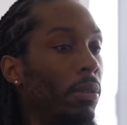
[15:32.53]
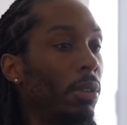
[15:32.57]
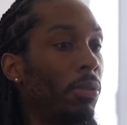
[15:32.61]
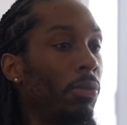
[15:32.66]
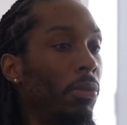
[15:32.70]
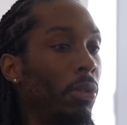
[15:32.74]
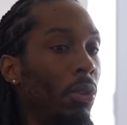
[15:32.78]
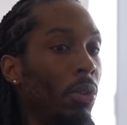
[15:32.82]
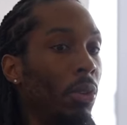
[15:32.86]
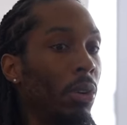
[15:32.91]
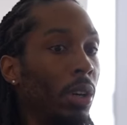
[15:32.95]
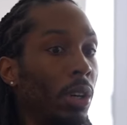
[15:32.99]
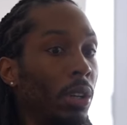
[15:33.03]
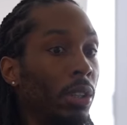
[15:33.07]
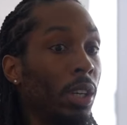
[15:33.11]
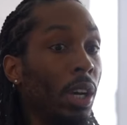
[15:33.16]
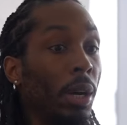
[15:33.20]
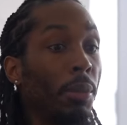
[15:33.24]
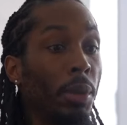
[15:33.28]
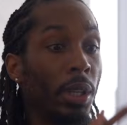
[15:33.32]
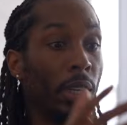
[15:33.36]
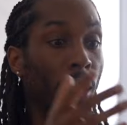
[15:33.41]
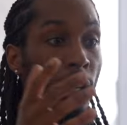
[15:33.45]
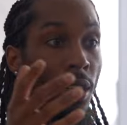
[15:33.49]
the floor
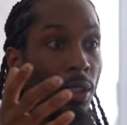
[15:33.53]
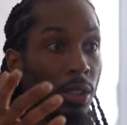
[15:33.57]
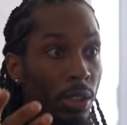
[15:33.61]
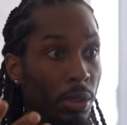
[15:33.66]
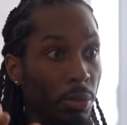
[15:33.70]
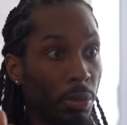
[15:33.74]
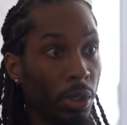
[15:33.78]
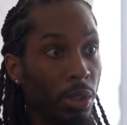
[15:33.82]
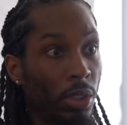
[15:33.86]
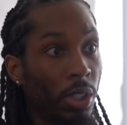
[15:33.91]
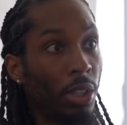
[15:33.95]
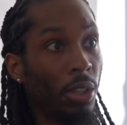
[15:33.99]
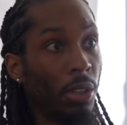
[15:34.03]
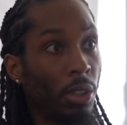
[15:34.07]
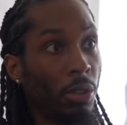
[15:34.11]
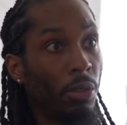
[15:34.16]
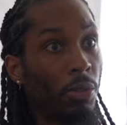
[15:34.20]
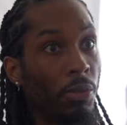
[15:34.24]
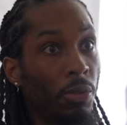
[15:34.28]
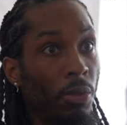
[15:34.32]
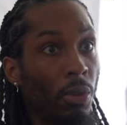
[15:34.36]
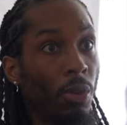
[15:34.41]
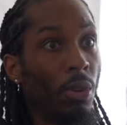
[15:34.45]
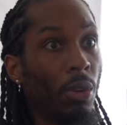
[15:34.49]
coming into material
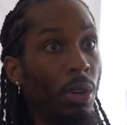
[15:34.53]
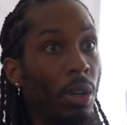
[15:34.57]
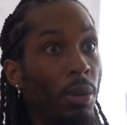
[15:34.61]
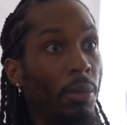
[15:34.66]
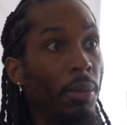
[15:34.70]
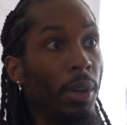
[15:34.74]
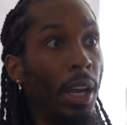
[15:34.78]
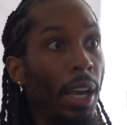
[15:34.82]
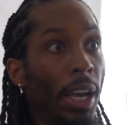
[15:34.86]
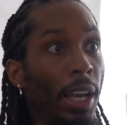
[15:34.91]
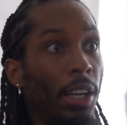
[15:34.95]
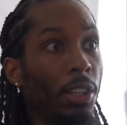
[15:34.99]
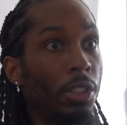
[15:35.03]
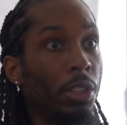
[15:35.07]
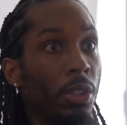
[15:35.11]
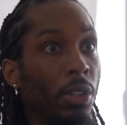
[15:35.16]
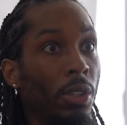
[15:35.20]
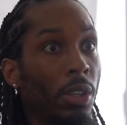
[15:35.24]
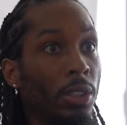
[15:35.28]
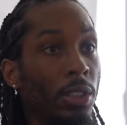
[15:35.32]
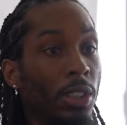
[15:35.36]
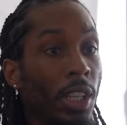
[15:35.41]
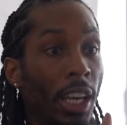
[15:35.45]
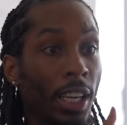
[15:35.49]
form as
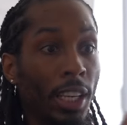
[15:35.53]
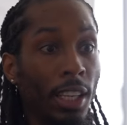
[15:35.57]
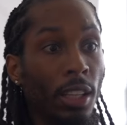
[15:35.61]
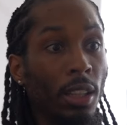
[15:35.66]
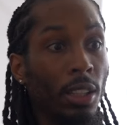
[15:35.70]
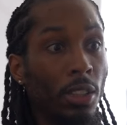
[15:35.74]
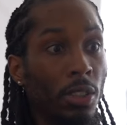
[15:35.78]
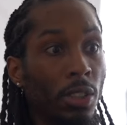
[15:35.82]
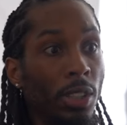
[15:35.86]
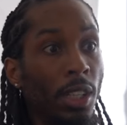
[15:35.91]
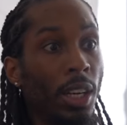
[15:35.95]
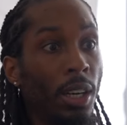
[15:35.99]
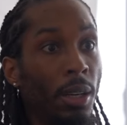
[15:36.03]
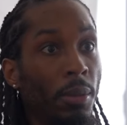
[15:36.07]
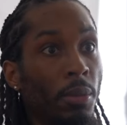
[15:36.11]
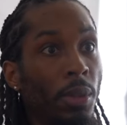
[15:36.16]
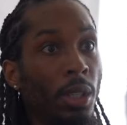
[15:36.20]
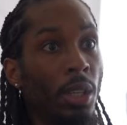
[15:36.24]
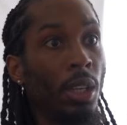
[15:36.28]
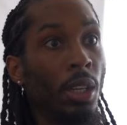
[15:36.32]
you're taking the step